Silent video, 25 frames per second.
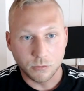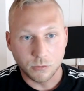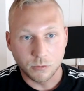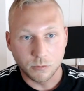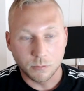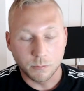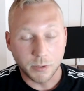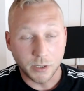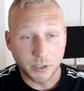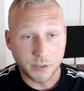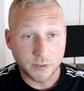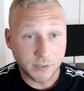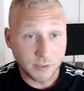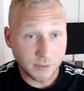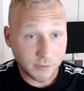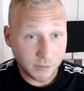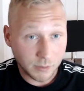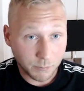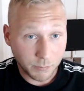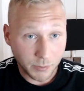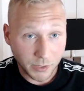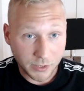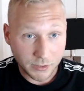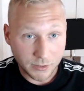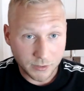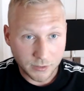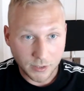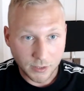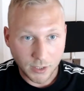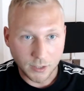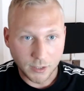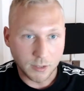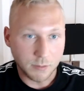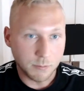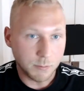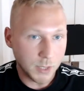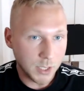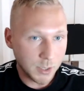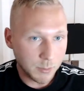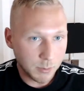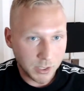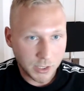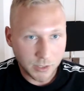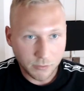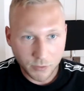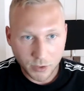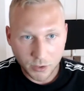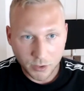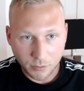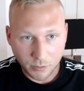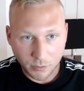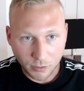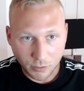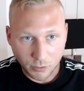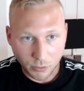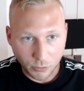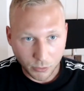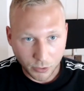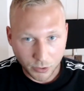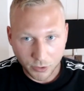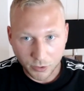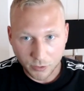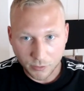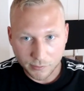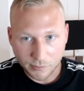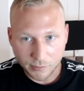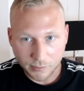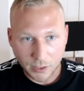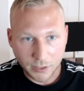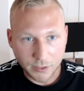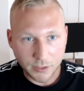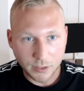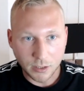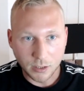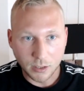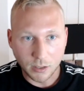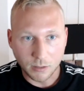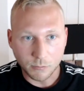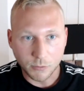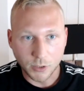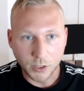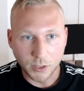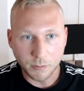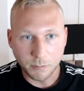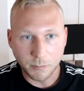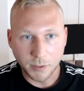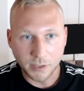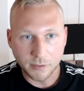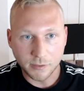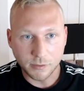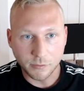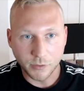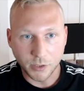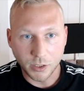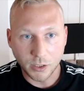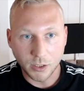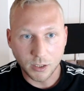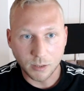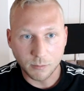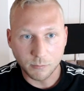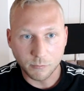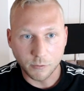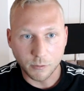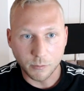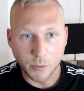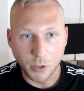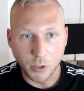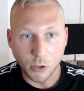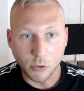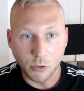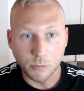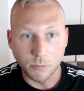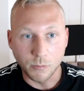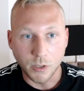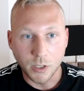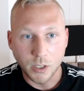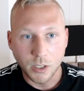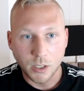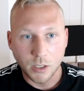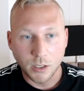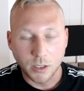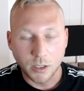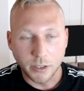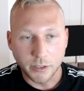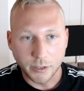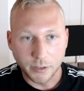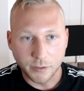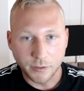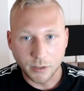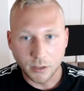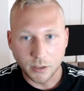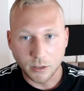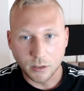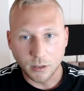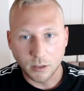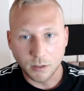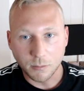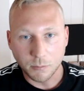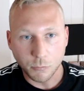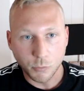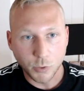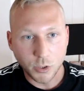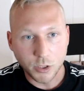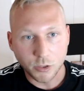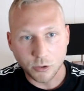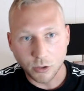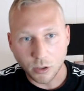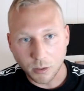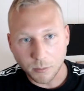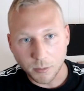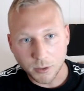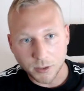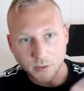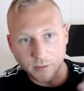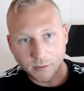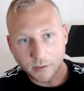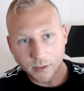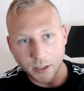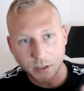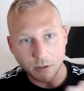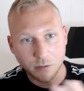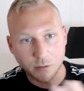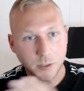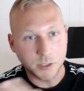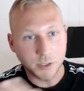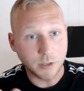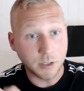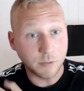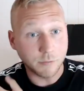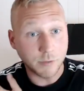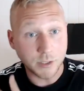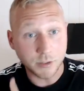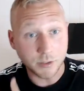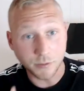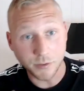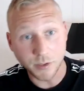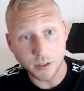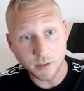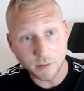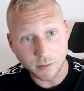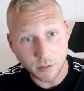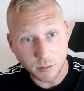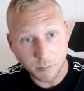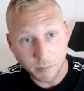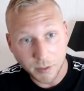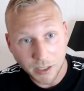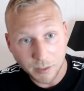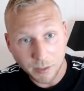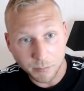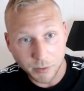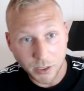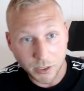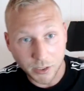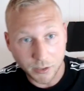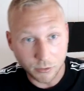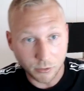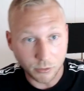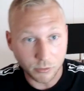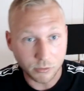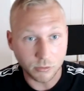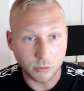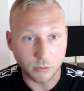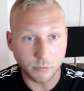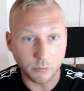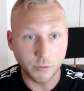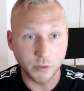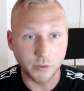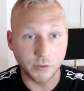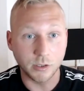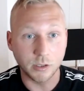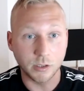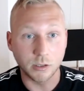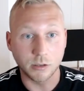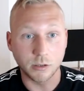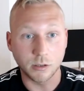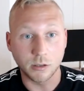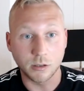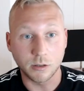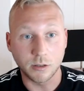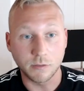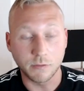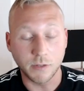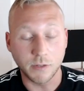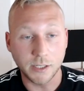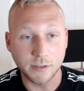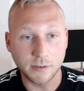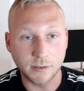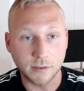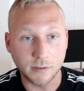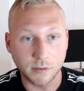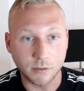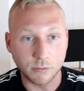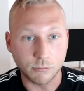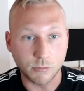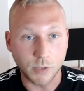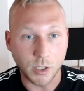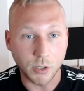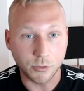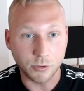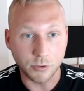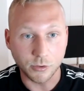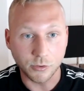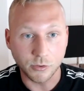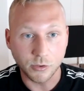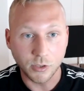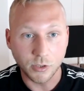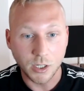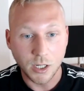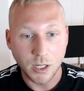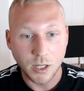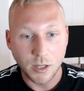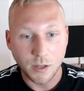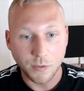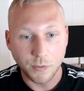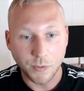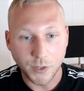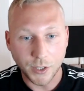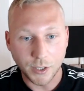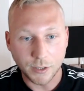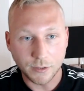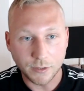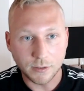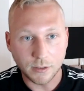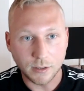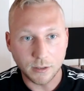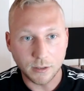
participate in that, and maybe even earn a side income, right? A passive income from home. And I think we can talk about this later, but you have other things in the pipeline, also physical devices and routers that